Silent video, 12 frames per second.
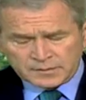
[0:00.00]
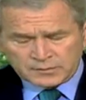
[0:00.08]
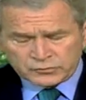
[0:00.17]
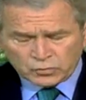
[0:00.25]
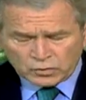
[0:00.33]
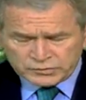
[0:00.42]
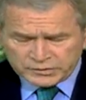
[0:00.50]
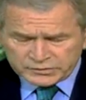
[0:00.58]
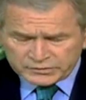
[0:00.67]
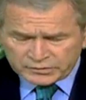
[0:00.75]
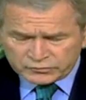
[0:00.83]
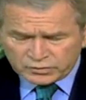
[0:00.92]
Georgia has
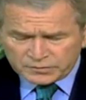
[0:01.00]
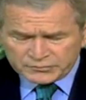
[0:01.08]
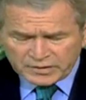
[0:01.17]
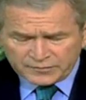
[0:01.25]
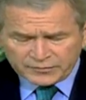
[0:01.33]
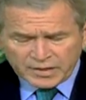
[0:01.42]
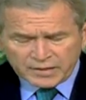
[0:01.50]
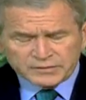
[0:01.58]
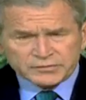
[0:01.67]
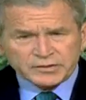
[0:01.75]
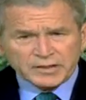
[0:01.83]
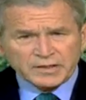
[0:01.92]
sent troops to
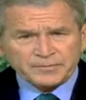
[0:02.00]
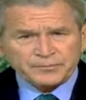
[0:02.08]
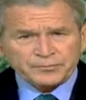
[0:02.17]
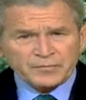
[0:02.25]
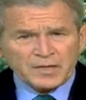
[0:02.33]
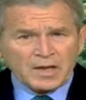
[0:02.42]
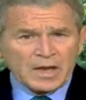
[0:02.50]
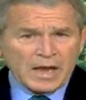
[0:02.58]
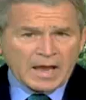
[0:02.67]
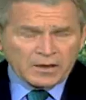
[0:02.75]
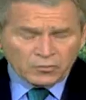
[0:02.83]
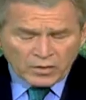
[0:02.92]
Afghanistan
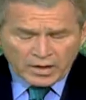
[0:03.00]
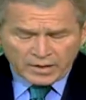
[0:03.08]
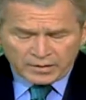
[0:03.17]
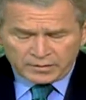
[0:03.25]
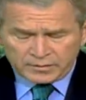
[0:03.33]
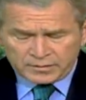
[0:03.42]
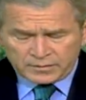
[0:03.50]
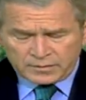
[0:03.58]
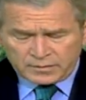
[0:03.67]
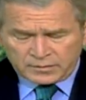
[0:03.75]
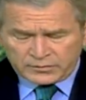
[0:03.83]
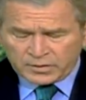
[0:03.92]
and Iraq
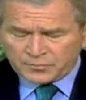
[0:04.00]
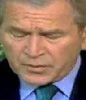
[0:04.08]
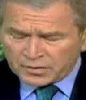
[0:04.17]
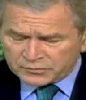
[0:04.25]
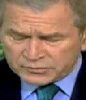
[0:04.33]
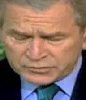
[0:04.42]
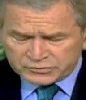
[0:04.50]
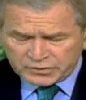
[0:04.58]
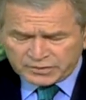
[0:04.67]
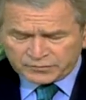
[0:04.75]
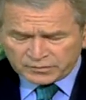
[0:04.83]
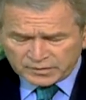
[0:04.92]
to help others
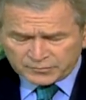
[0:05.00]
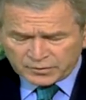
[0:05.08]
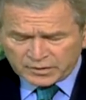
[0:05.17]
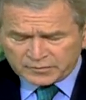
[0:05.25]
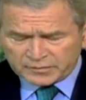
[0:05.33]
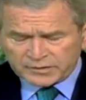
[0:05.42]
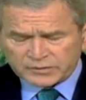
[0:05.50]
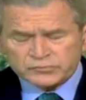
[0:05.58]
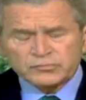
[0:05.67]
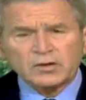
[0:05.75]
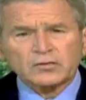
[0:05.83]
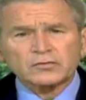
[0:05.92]
achieve the liberty that they
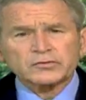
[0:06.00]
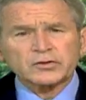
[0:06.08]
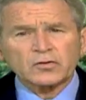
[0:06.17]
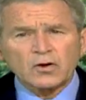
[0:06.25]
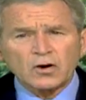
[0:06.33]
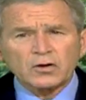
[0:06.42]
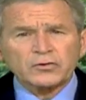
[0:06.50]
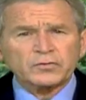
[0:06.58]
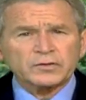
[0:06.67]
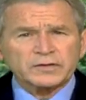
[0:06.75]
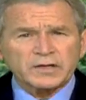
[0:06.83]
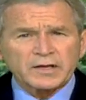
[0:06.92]
struggled so hard to
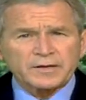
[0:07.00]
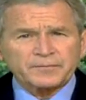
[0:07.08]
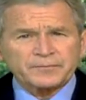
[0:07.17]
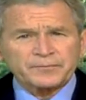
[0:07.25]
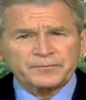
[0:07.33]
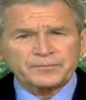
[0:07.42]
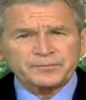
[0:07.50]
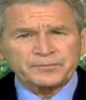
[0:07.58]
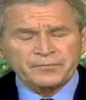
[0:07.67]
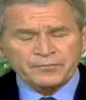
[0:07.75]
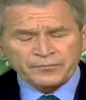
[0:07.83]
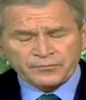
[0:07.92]
attain.
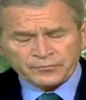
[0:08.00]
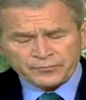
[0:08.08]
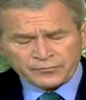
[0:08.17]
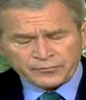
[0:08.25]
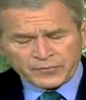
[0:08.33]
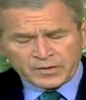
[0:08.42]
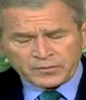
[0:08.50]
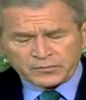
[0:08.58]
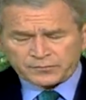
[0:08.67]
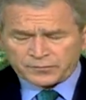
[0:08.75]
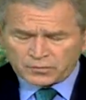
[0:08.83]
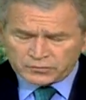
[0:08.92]
To
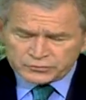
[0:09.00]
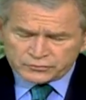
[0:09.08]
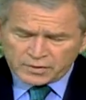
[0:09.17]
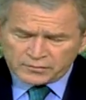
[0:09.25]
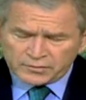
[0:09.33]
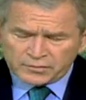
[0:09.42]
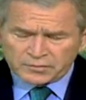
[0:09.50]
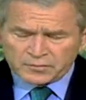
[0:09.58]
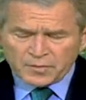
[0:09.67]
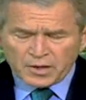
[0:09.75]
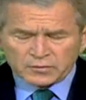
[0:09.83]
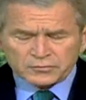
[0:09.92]
further strengthen their
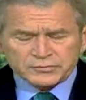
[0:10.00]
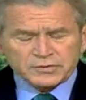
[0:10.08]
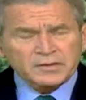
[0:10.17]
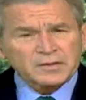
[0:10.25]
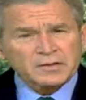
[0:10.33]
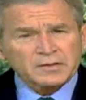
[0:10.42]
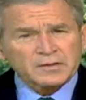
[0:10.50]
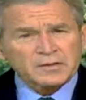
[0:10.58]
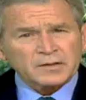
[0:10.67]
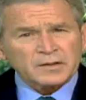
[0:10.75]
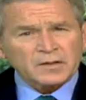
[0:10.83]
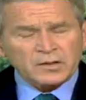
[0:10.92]
democracy,
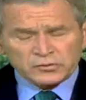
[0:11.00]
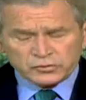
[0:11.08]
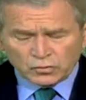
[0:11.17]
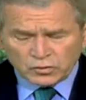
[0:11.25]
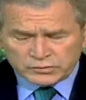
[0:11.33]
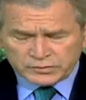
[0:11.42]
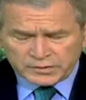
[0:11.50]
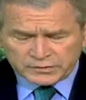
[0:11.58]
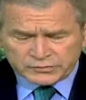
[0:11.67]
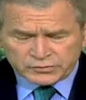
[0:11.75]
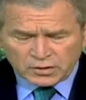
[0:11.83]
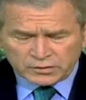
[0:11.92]
Georgia
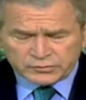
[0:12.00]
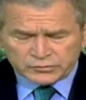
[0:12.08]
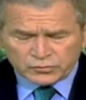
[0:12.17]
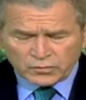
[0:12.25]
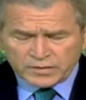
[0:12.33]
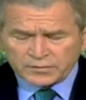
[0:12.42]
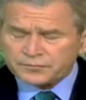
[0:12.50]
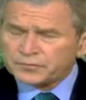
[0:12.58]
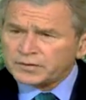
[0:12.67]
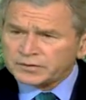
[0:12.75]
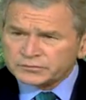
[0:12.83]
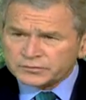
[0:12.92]
has sought to join the
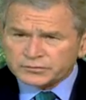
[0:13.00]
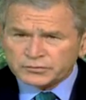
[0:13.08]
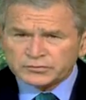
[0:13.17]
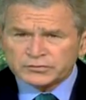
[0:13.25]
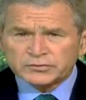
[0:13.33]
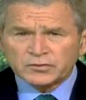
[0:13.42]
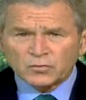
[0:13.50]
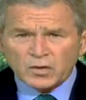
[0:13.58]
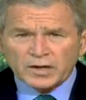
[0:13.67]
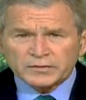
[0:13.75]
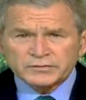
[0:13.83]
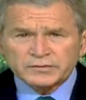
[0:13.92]
free institutions of the
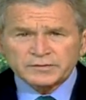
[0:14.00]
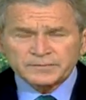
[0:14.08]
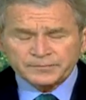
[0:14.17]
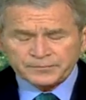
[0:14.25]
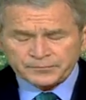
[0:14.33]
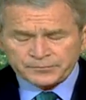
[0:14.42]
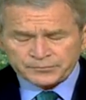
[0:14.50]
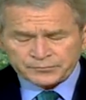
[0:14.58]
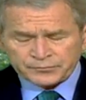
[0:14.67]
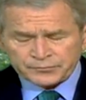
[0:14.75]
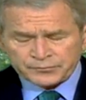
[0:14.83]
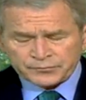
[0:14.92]
West.
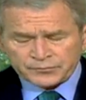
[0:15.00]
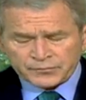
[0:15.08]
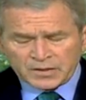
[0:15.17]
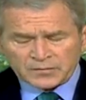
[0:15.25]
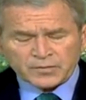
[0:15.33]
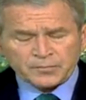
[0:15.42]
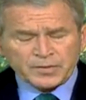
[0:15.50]
The